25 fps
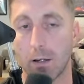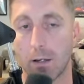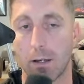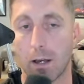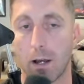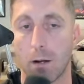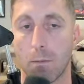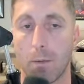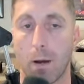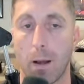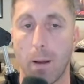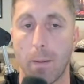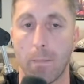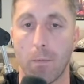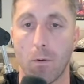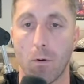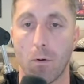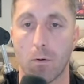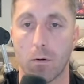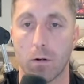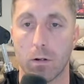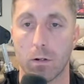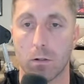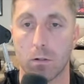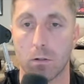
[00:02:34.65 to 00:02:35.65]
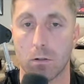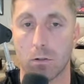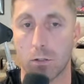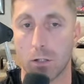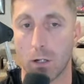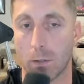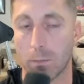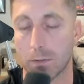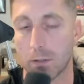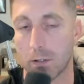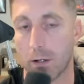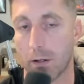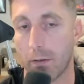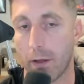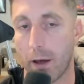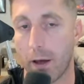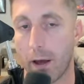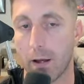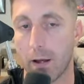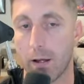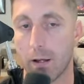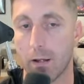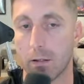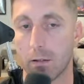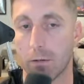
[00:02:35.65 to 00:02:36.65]
Again, my opponent jumps on
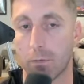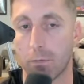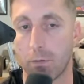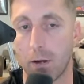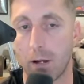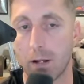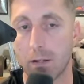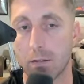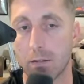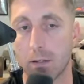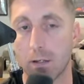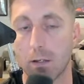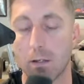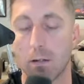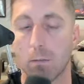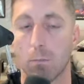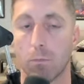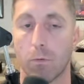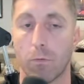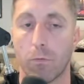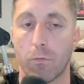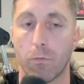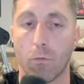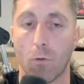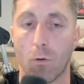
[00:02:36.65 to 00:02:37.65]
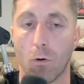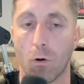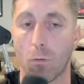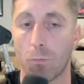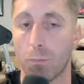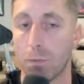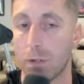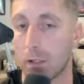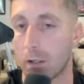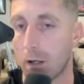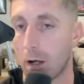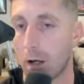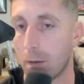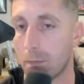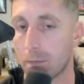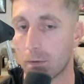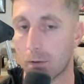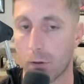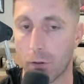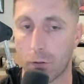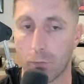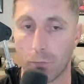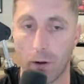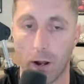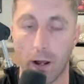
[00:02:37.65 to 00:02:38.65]
that and defends it before it becomes a
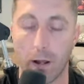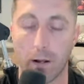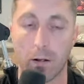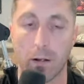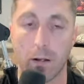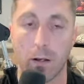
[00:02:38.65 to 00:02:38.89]
threat.